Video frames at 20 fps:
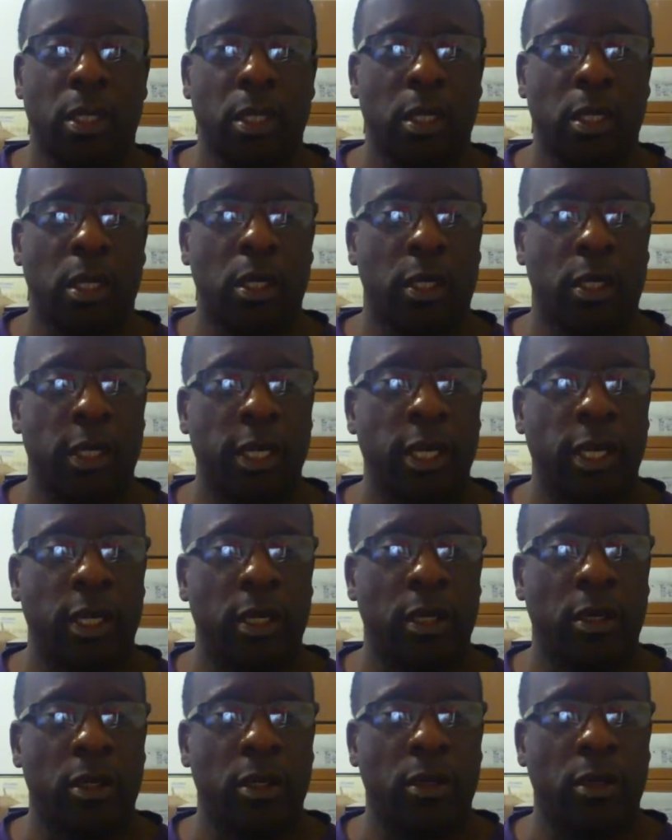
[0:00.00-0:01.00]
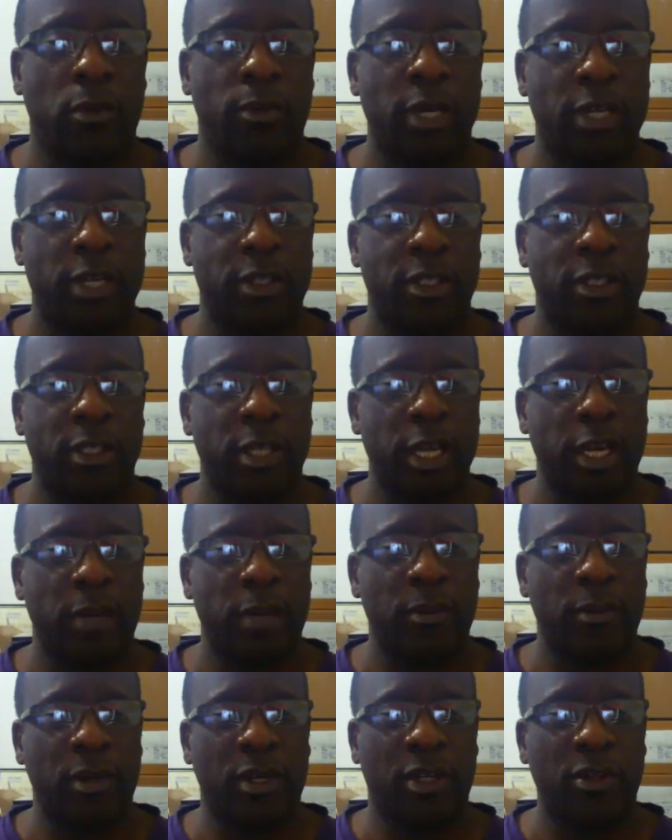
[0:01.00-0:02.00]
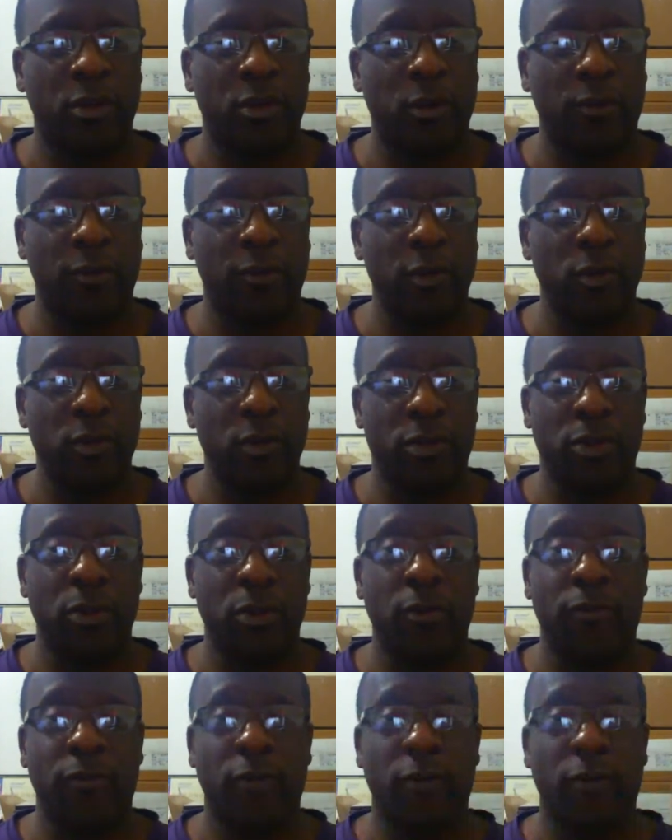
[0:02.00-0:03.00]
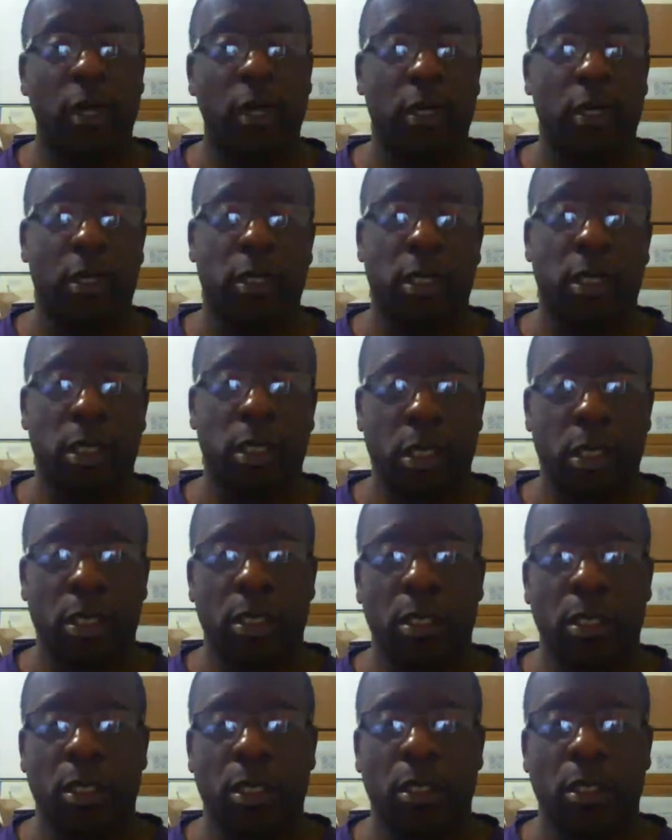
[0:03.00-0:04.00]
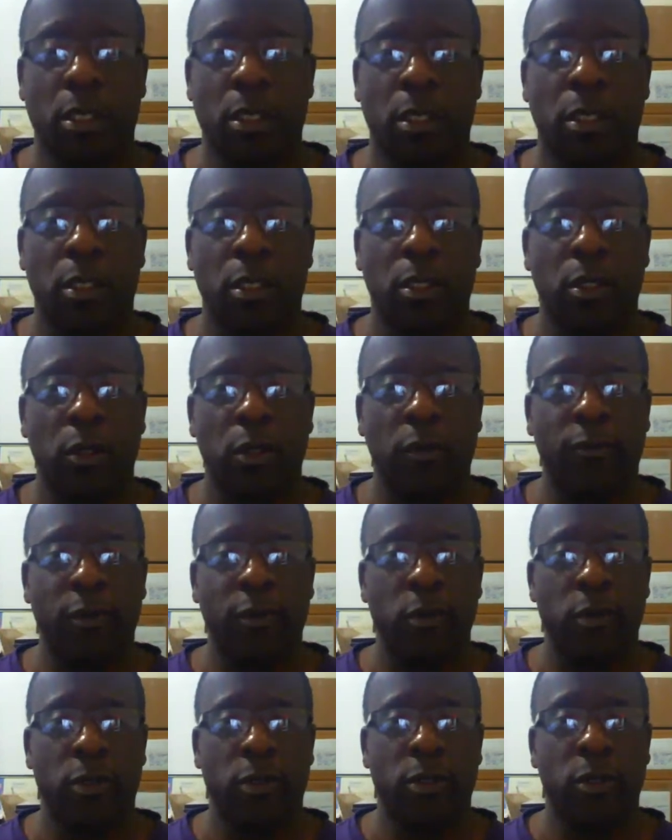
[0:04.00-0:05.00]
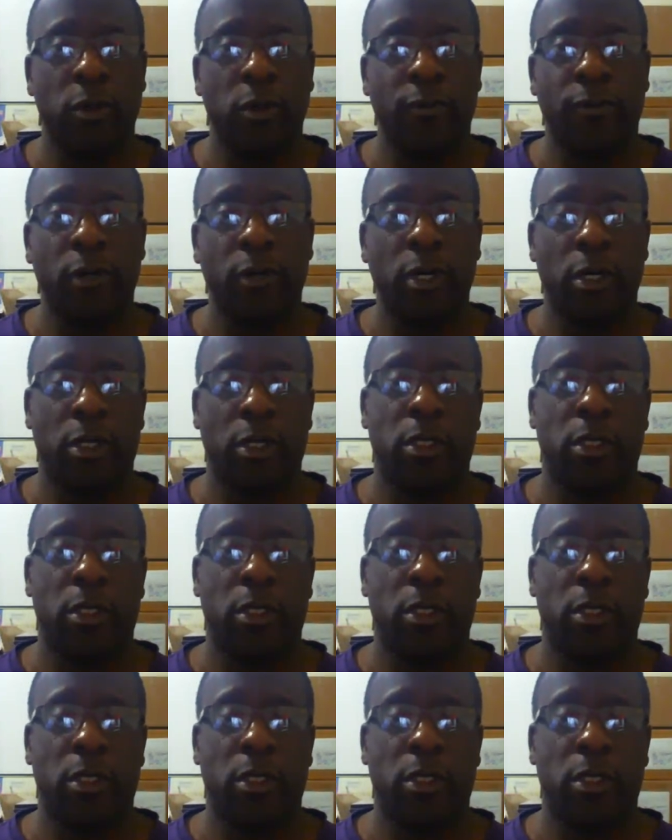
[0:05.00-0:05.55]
Okay, past the 9 mark, no views so far. No viewers so far.